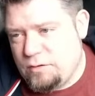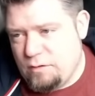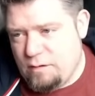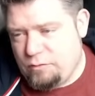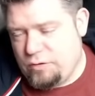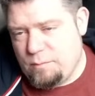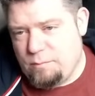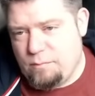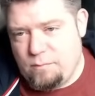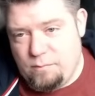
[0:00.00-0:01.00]
So there are
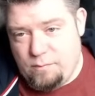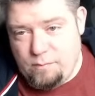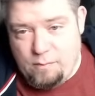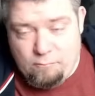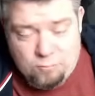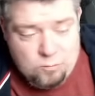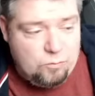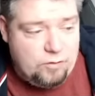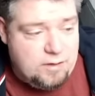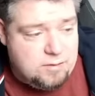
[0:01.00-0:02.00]
some
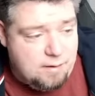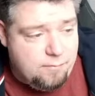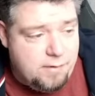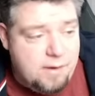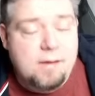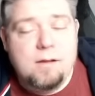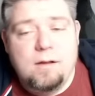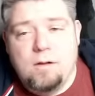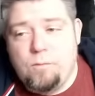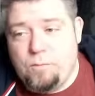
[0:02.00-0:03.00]
rules that interact with it.
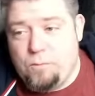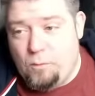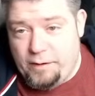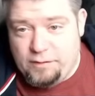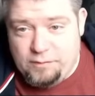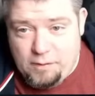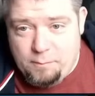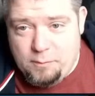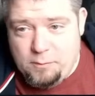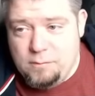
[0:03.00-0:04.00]
For
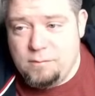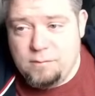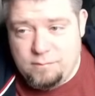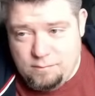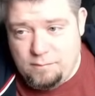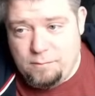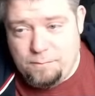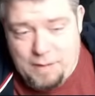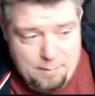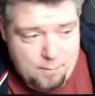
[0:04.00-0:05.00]
example,
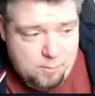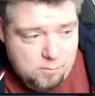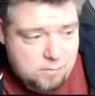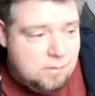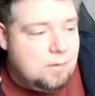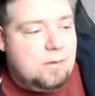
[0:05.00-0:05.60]
flammable.